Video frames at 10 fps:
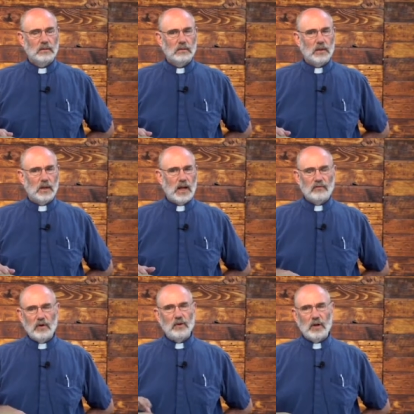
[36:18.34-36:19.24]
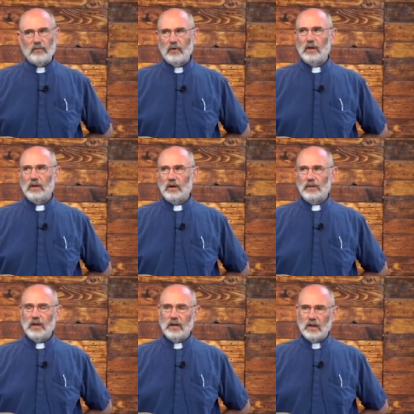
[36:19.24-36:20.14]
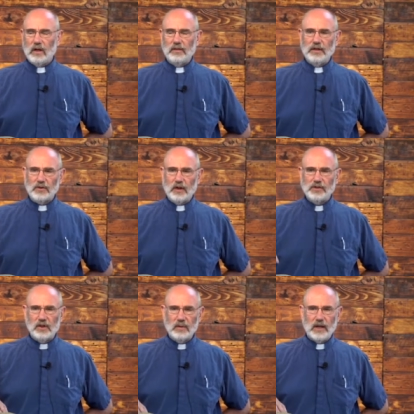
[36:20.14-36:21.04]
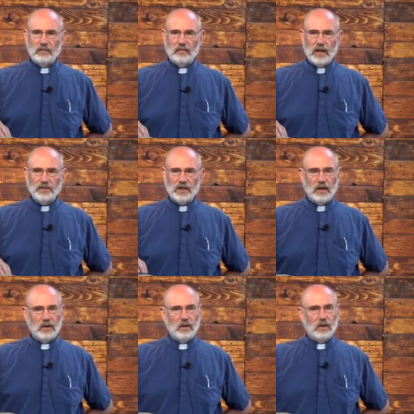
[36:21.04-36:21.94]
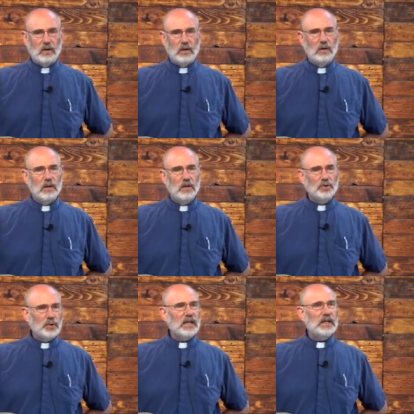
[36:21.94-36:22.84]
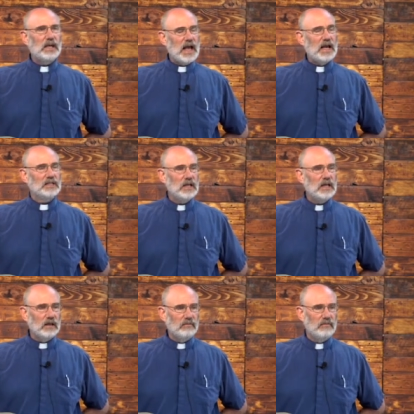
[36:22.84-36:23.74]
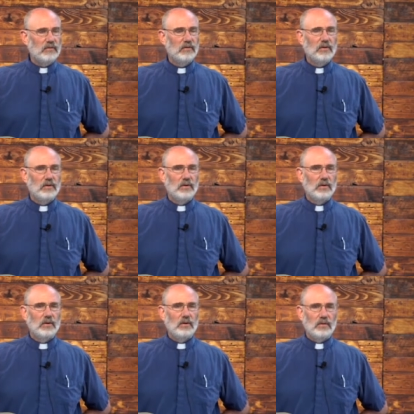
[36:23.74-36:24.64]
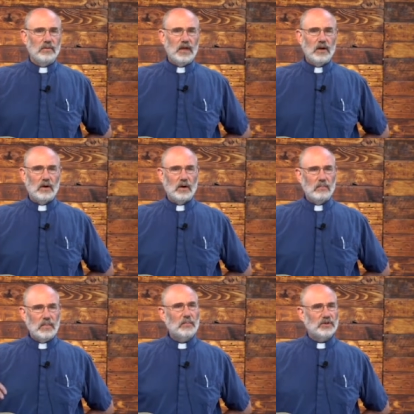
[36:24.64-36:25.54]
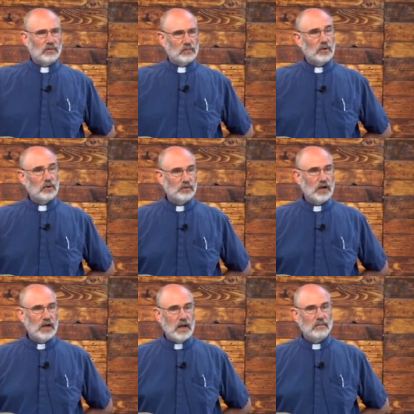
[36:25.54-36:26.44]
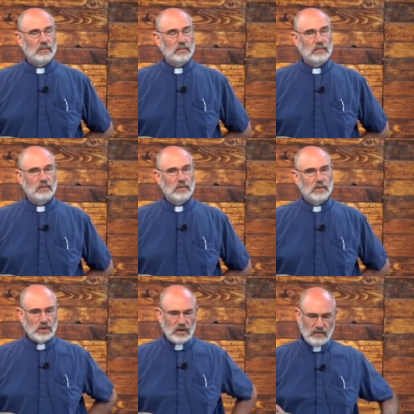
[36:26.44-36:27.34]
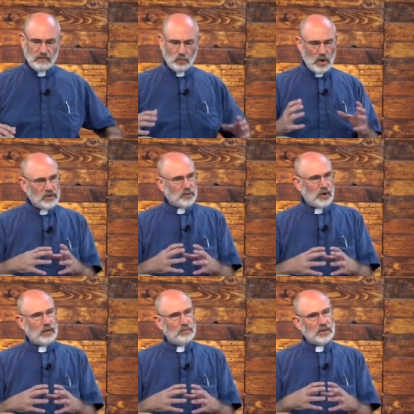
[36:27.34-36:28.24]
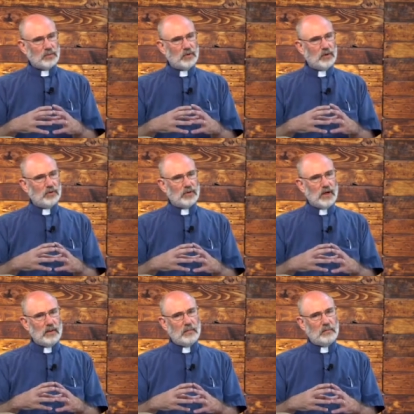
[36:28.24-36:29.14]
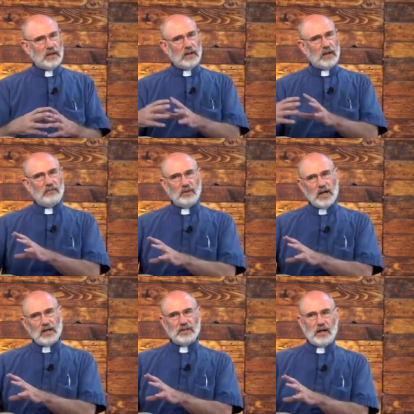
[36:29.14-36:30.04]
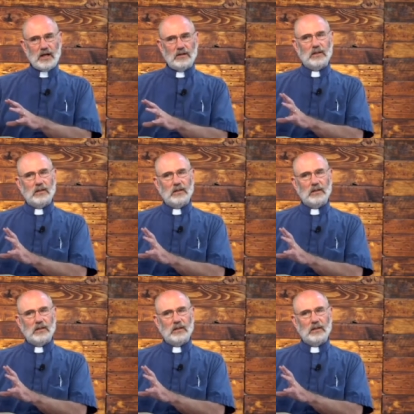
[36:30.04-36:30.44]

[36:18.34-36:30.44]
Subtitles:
All the Israelites who come back from exile are treated as if they are members of the royal tribe. So you have one tribe that's a royal tribe, but after the exile,